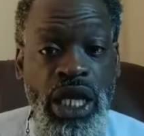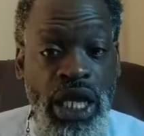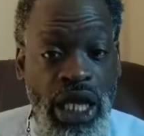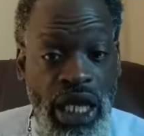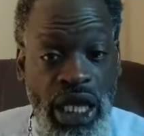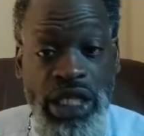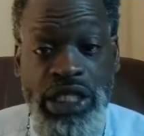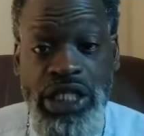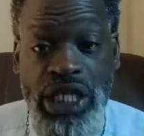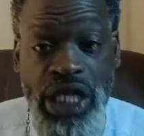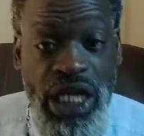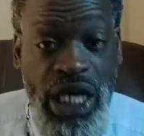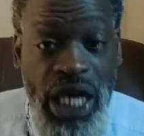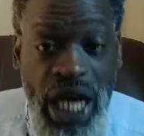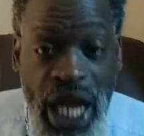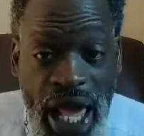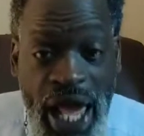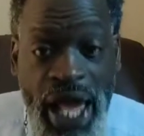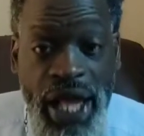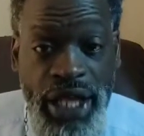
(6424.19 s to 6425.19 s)
into the
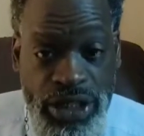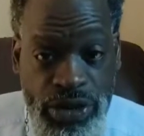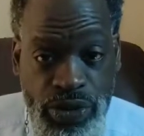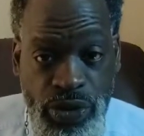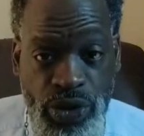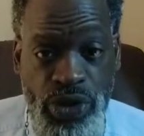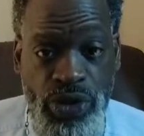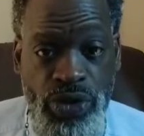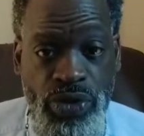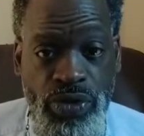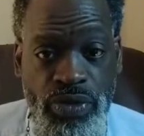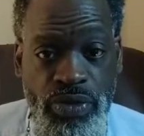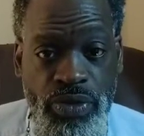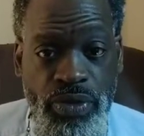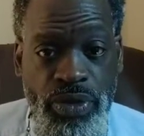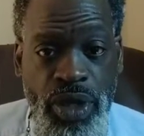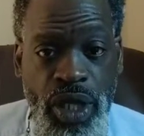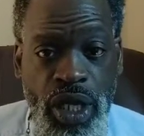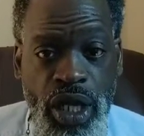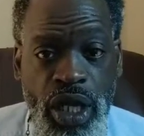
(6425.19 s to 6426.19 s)
classroom,
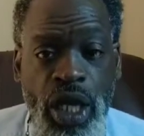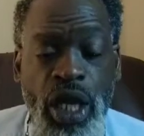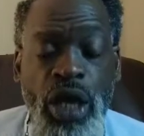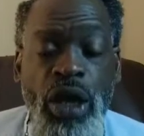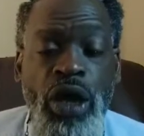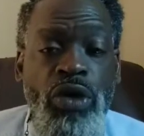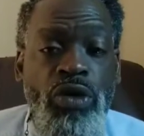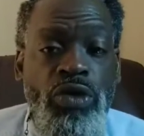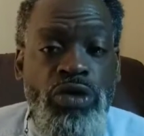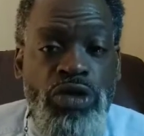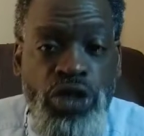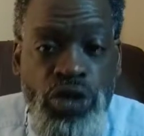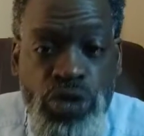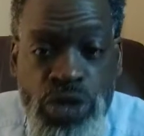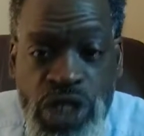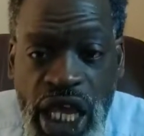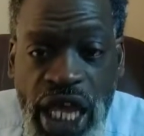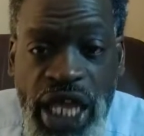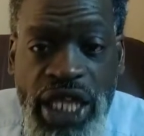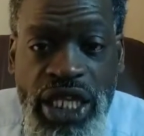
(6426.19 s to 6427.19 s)
you
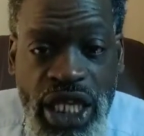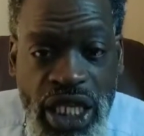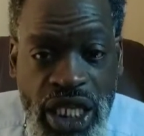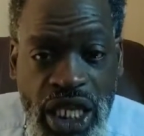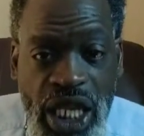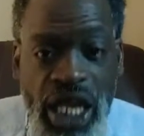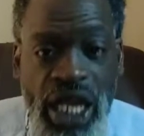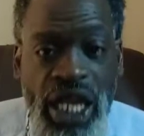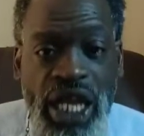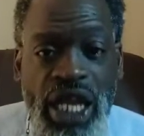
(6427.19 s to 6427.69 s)
take the thing.